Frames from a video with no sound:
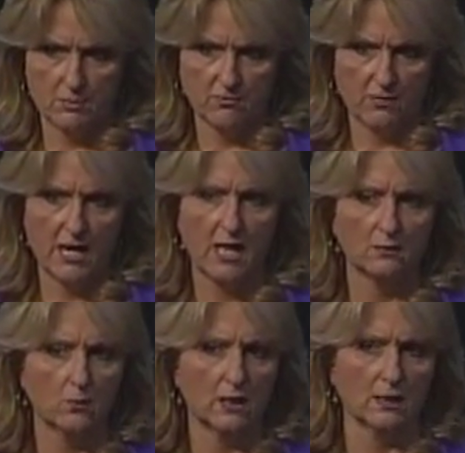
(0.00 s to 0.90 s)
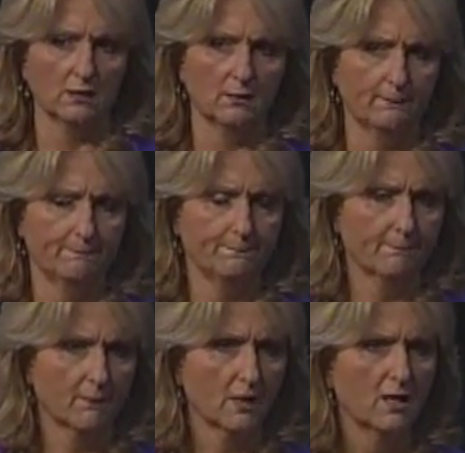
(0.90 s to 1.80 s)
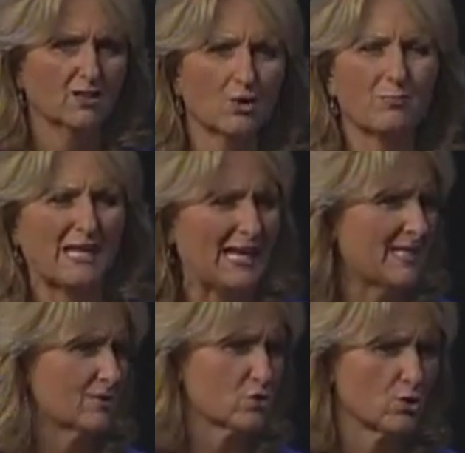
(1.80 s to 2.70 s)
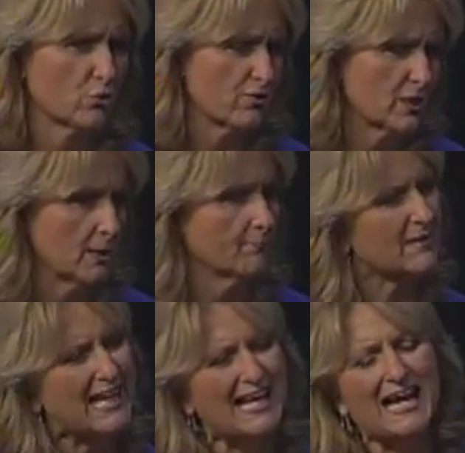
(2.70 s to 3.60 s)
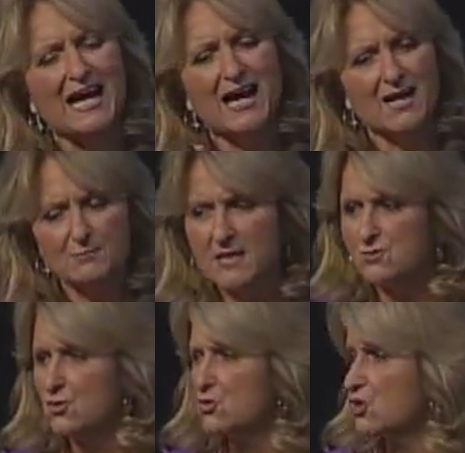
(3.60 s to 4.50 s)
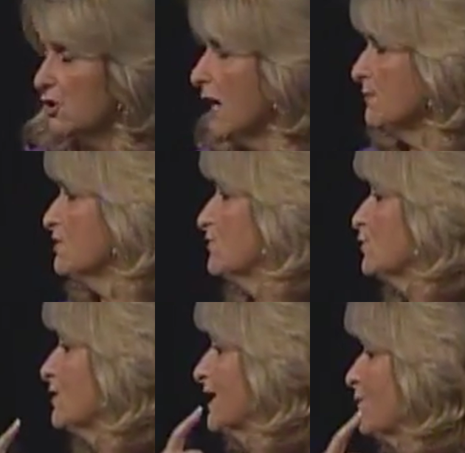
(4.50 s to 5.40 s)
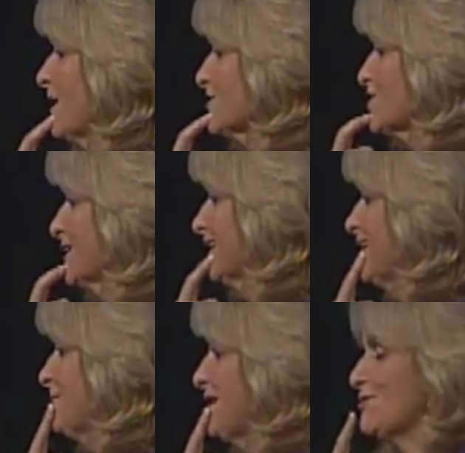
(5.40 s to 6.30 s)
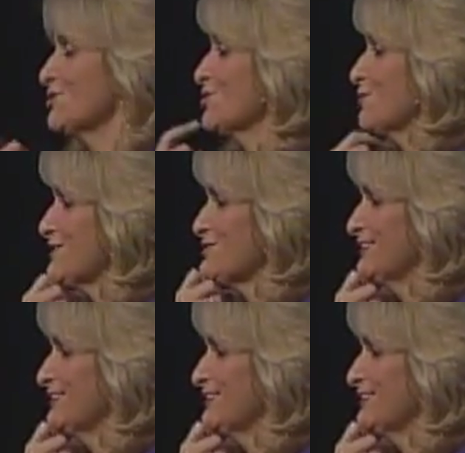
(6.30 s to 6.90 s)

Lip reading: for Halloween? You go, but Ann, there's no theme. I'm not so sure. How many of you like watching, I was just watching it